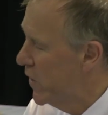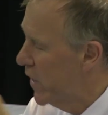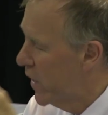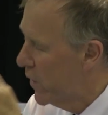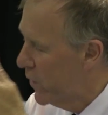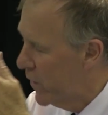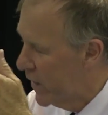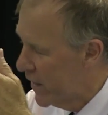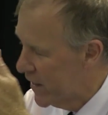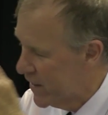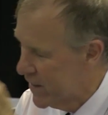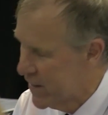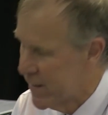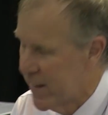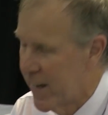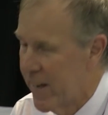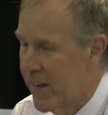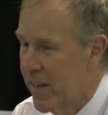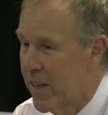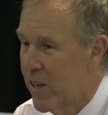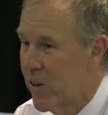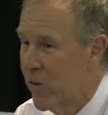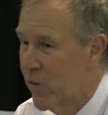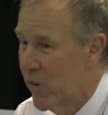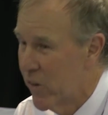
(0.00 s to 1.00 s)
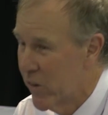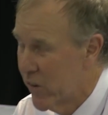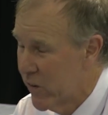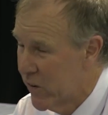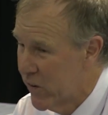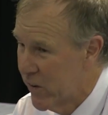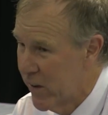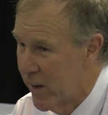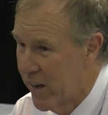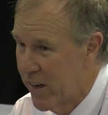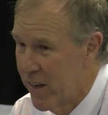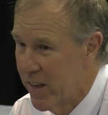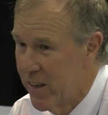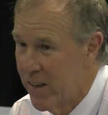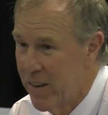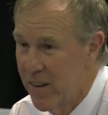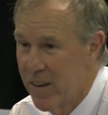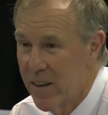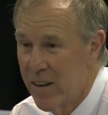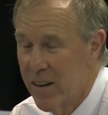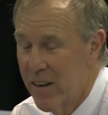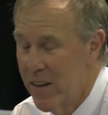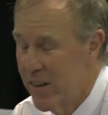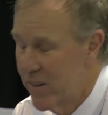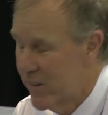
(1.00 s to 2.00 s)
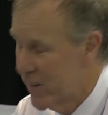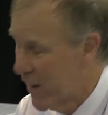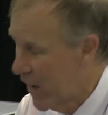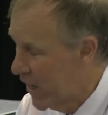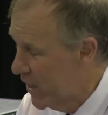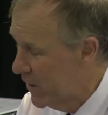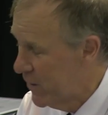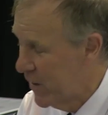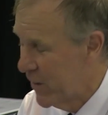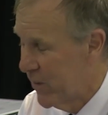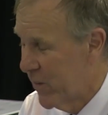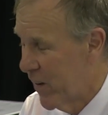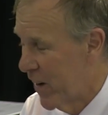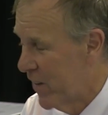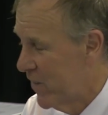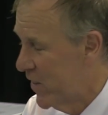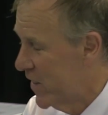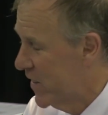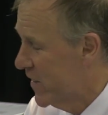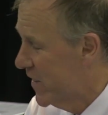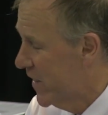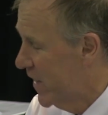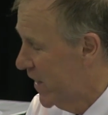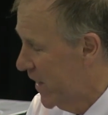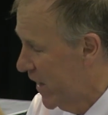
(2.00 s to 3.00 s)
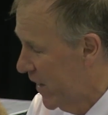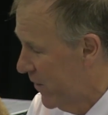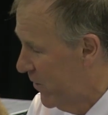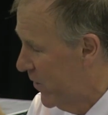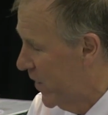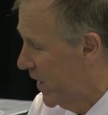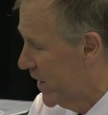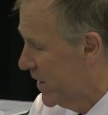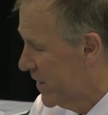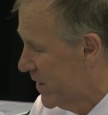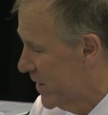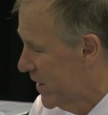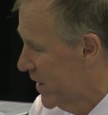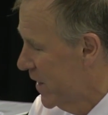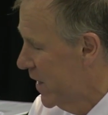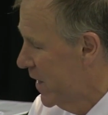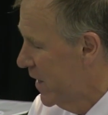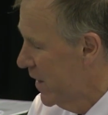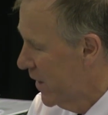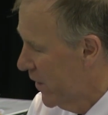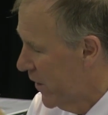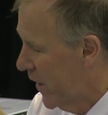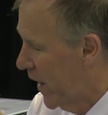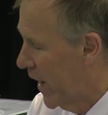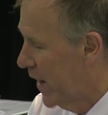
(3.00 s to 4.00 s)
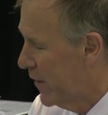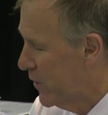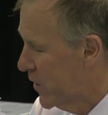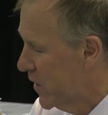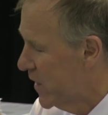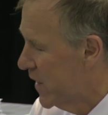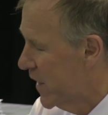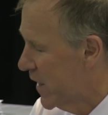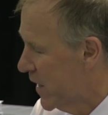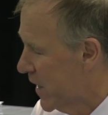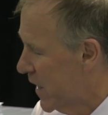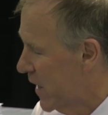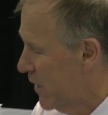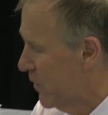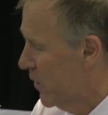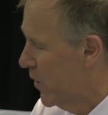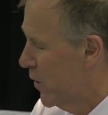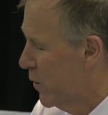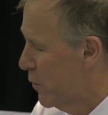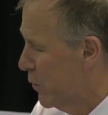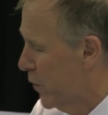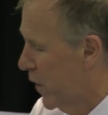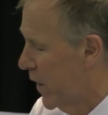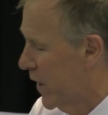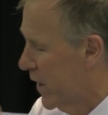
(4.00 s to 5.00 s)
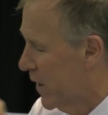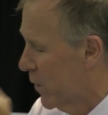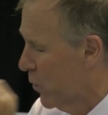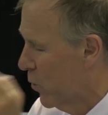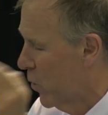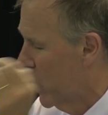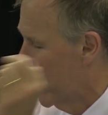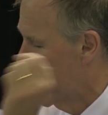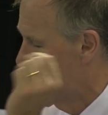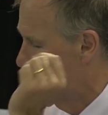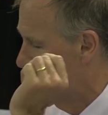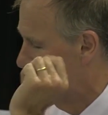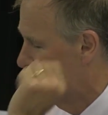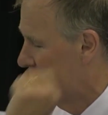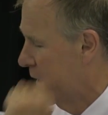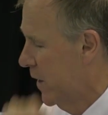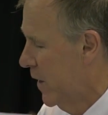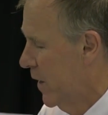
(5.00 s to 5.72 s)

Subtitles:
They were ecstatic with the study. It's going to be published there, but they haven't yet given the final word.